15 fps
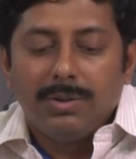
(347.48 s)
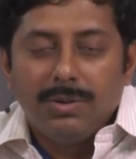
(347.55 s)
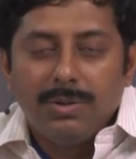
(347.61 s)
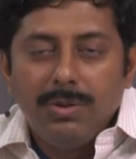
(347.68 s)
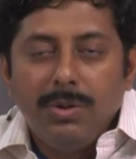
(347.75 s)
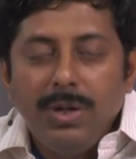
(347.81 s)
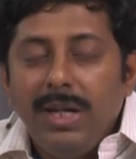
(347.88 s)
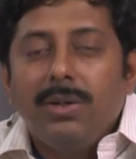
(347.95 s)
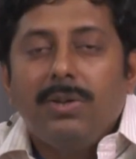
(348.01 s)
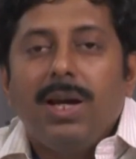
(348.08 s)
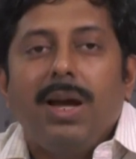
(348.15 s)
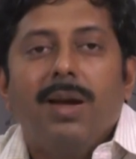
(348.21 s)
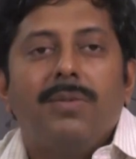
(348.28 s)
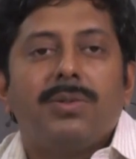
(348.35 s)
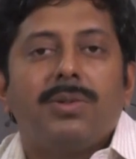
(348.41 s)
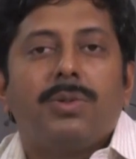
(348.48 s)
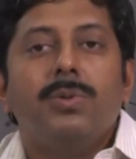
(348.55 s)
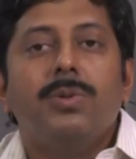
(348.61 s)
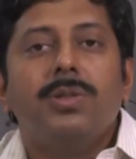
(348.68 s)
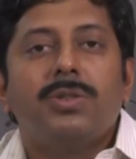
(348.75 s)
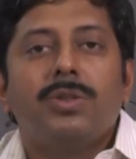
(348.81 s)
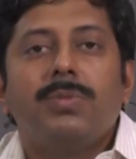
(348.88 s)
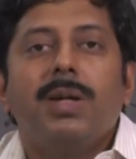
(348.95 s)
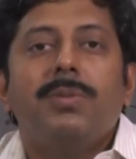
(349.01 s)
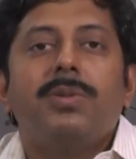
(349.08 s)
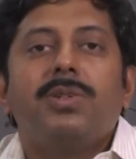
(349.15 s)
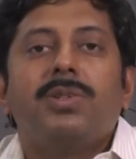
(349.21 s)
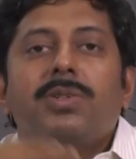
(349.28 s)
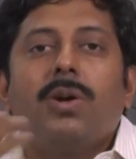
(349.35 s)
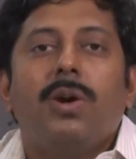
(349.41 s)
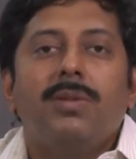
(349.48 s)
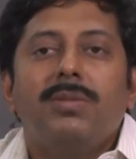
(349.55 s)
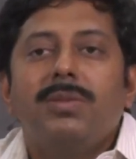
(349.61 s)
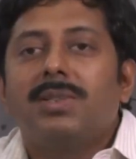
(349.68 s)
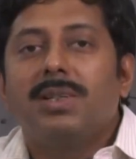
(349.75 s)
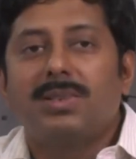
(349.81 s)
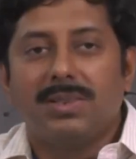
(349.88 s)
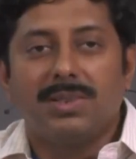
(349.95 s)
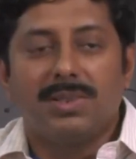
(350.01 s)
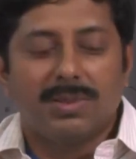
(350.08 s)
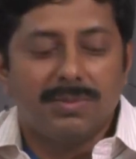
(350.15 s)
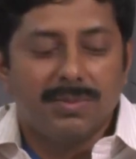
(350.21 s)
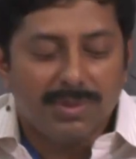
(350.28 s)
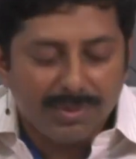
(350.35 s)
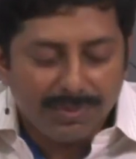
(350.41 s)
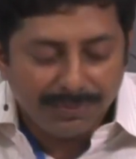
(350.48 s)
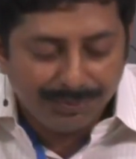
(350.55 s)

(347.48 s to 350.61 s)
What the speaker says: you need to have tools to be able to solve such systems.